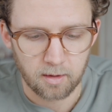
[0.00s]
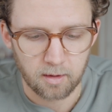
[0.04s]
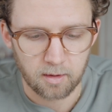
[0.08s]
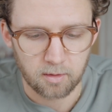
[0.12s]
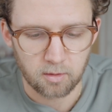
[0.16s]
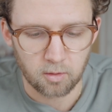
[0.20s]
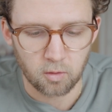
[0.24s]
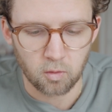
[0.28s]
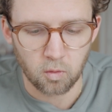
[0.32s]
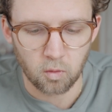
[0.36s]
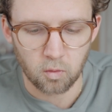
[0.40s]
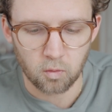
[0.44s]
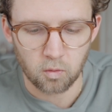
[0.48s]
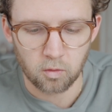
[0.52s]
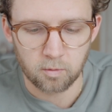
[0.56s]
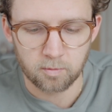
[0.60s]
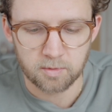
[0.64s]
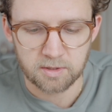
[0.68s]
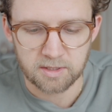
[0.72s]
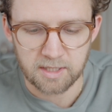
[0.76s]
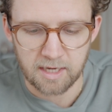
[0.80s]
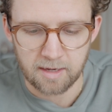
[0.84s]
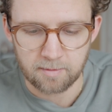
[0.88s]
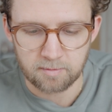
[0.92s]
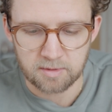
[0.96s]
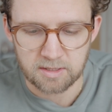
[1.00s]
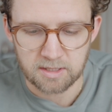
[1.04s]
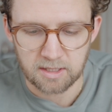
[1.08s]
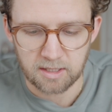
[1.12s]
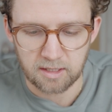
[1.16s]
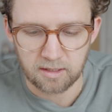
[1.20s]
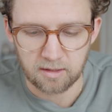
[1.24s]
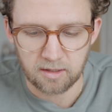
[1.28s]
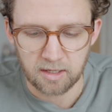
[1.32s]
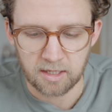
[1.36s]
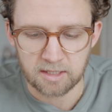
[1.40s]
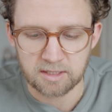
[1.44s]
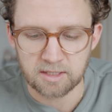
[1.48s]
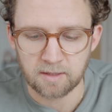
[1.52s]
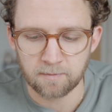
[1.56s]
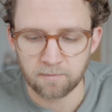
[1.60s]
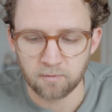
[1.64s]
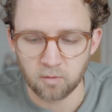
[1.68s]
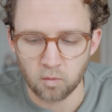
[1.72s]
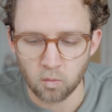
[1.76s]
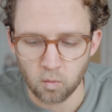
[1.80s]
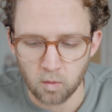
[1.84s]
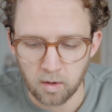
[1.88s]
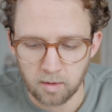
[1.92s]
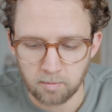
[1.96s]
The courtroom is empty, except
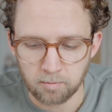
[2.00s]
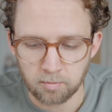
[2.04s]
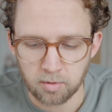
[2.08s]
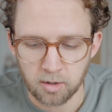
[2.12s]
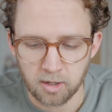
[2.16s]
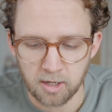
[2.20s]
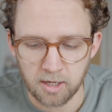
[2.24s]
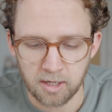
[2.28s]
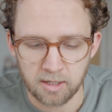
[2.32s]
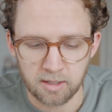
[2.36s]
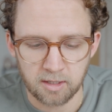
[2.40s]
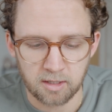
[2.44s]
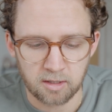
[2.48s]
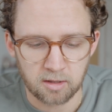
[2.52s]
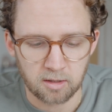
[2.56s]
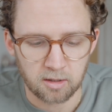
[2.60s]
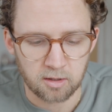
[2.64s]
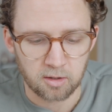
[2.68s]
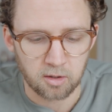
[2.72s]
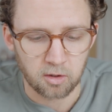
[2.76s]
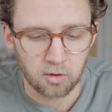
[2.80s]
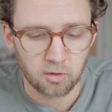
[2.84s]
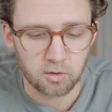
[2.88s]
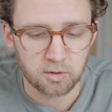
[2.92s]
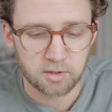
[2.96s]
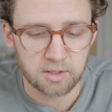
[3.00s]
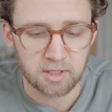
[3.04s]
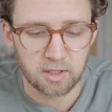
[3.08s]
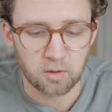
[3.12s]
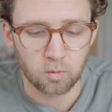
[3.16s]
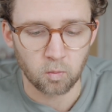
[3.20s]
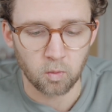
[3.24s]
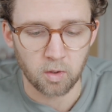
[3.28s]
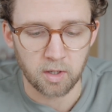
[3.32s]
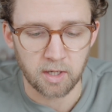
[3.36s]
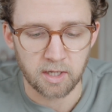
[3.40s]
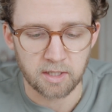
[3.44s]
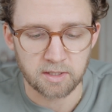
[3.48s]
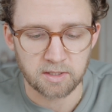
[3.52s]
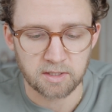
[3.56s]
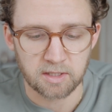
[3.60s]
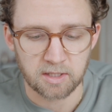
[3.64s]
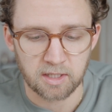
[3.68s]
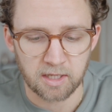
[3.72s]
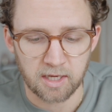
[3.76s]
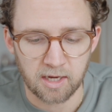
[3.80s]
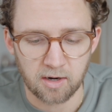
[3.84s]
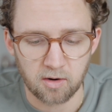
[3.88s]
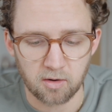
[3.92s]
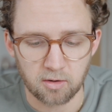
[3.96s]
for one Brian in the clothes he wears in the
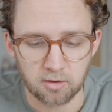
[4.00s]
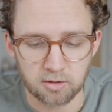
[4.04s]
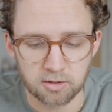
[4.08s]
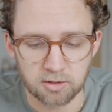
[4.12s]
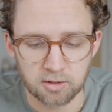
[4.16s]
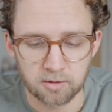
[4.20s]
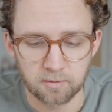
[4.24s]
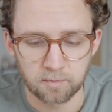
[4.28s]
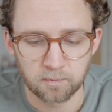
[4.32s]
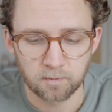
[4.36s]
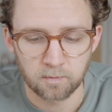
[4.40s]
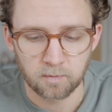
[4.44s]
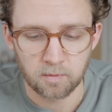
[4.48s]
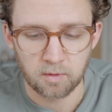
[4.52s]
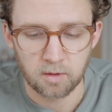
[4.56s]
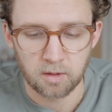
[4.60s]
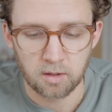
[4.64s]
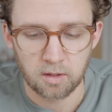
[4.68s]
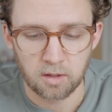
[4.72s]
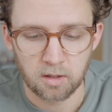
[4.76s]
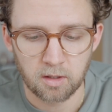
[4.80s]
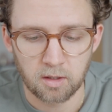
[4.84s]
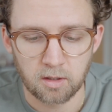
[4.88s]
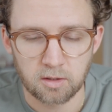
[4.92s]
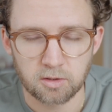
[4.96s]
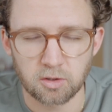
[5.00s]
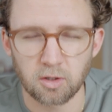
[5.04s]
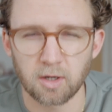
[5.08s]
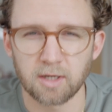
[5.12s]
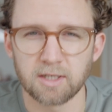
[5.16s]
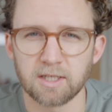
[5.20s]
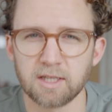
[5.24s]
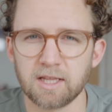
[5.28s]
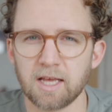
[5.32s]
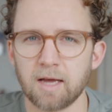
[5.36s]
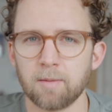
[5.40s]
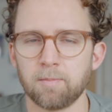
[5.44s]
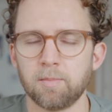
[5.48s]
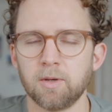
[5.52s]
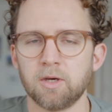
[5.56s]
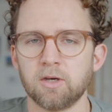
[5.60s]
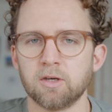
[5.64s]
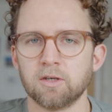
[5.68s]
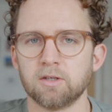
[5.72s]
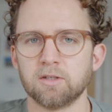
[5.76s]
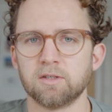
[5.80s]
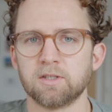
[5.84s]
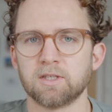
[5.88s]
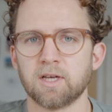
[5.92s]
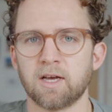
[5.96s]
garage. So I did that
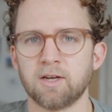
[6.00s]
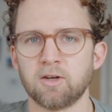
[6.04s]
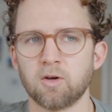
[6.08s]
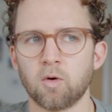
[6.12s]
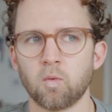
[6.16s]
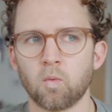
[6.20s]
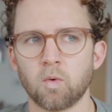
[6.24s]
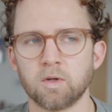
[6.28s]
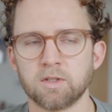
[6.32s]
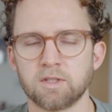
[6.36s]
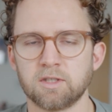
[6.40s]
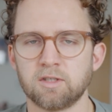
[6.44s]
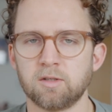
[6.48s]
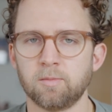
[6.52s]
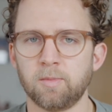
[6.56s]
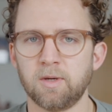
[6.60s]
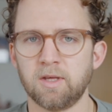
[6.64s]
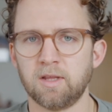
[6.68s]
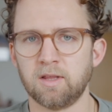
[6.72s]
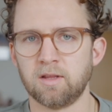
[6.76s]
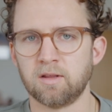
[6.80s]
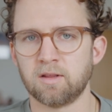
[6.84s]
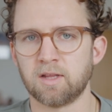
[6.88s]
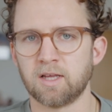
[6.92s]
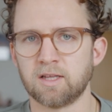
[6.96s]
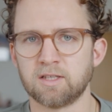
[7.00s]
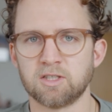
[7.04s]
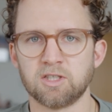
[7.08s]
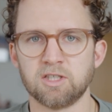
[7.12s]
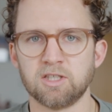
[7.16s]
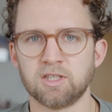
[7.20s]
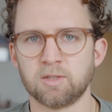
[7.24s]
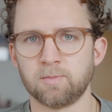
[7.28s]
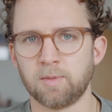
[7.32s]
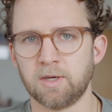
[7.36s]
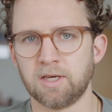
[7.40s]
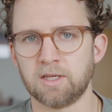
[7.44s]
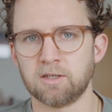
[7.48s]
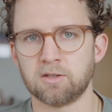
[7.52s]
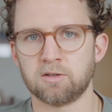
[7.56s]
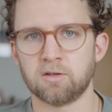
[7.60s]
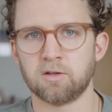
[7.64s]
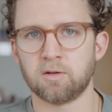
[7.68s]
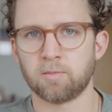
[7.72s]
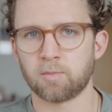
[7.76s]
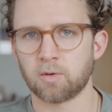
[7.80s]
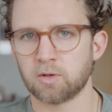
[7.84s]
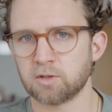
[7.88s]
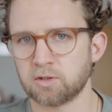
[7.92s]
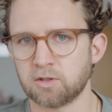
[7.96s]
because I don't want it to be that she's speaking to the
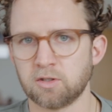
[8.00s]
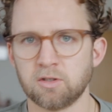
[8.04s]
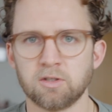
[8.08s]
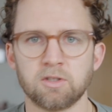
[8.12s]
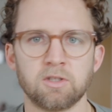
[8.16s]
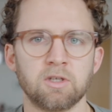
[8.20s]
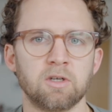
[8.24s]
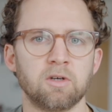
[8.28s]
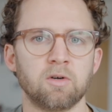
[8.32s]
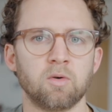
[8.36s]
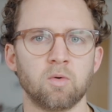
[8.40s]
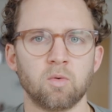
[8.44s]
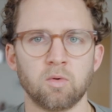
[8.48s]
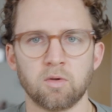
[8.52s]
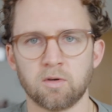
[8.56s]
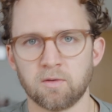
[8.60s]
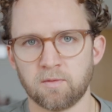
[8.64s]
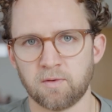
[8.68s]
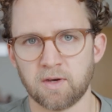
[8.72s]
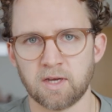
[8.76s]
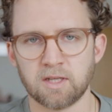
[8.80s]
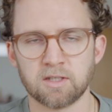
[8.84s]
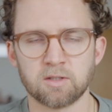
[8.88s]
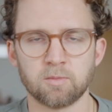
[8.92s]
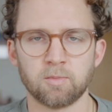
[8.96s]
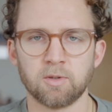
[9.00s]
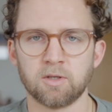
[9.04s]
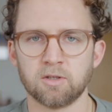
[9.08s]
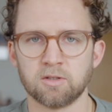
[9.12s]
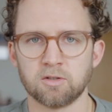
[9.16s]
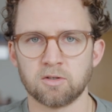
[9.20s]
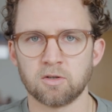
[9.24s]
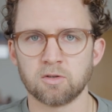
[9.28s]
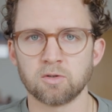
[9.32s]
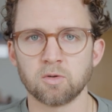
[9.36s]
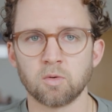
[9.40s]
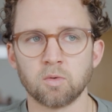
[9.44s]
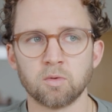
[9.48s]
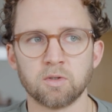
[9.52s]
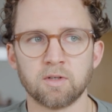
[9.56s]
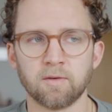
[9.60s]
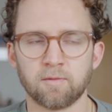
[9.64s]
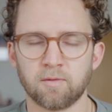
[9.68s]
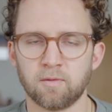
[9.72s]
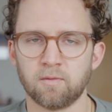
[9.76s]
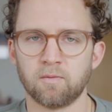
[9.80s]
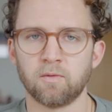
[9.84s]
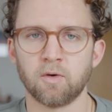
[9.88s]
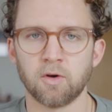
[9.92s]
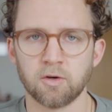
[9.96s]
prosecutor or the defense, because those are all
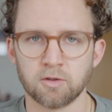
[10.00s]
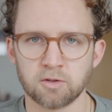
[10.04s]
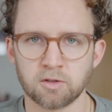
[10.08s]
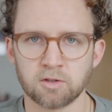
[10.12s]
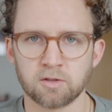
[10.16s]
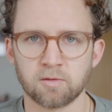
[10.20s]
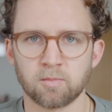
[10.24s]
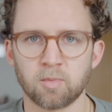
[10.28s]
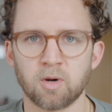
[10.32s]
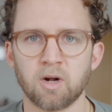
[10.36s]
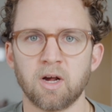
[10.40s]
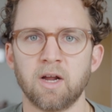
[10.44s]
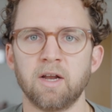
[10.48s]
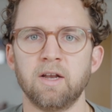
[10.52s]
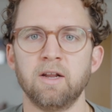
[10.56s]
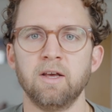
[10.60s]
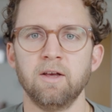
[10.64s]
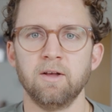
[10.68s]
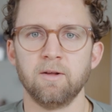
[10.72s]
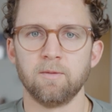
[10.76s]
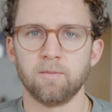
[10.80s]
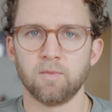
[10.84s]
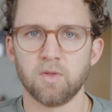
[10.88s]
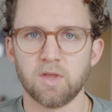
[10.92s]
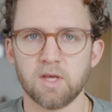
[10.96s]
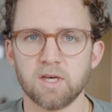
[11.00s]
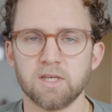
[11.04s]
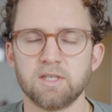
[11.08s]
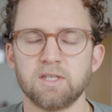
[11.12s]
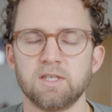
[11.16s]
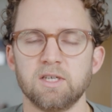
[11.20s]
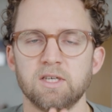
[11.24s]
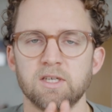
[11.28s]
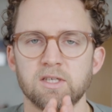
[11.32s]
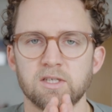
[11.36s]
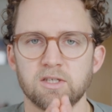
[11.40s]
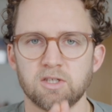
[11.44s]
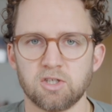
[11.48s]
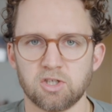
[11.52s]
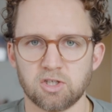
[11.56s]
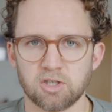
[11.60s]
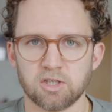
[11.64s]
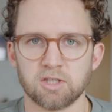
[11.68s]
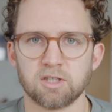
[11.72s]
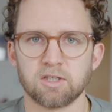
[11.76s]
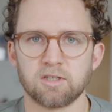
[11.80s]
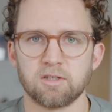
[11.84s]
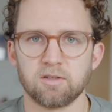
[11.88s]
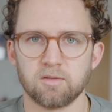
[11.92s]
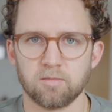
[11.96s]
different versions of Brian. This is
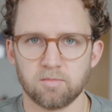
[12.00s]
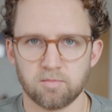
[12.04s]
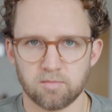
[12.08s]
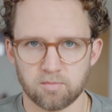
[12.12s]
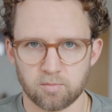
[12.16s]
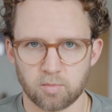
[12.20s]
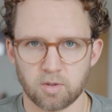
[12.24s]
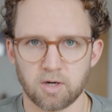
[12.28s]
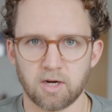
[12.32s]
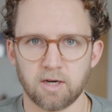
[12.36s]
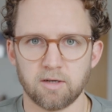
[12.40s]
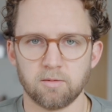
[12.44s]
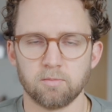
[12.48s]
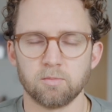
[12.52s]
just Brian.